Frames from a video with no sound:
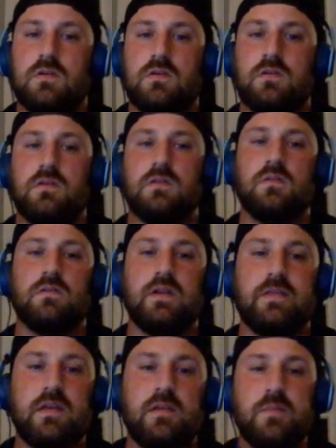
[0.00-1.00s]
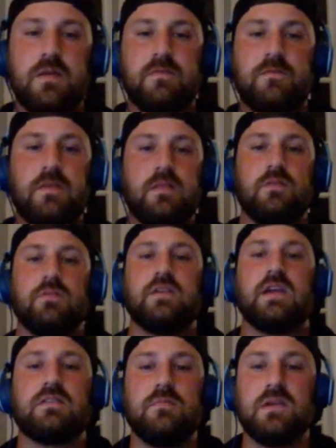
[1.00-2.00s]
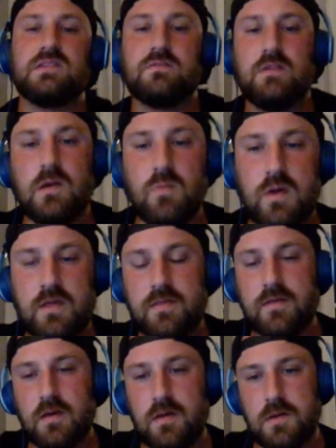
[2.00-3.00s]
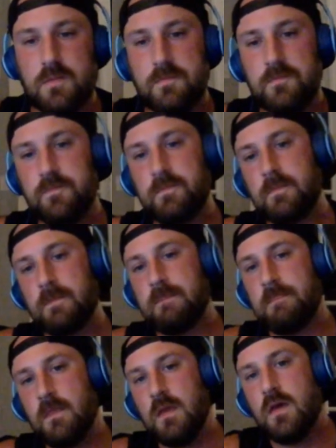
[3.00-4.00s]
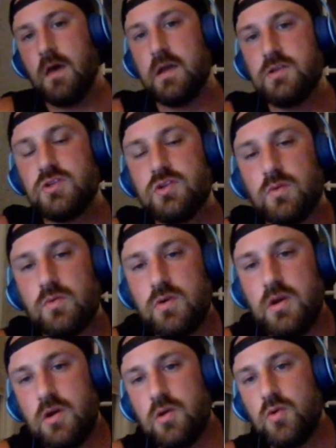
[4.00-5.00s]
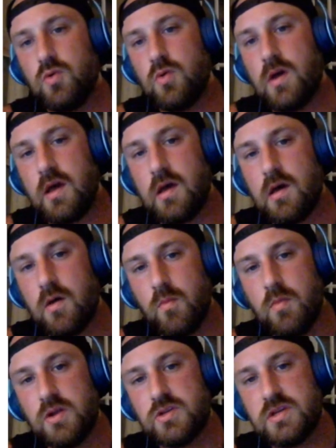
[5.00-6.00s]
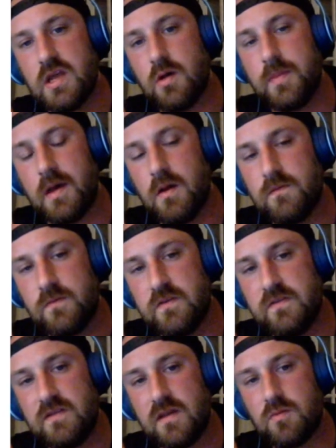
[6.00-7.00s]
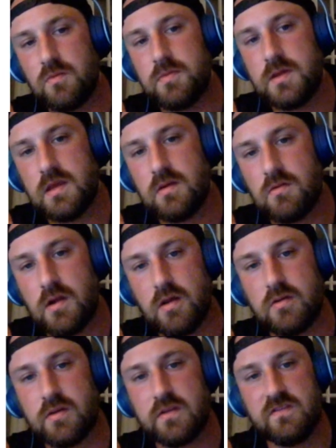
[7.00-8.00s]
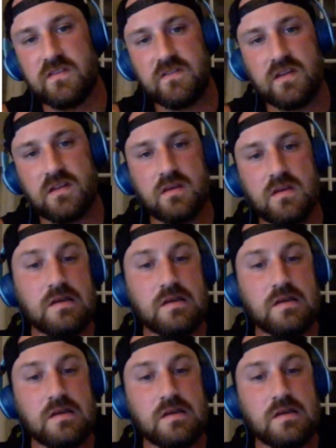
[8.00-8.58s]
Alright, that would be a fun little deck to mess around with. I don't know how powerful this deck would be, or how consistent.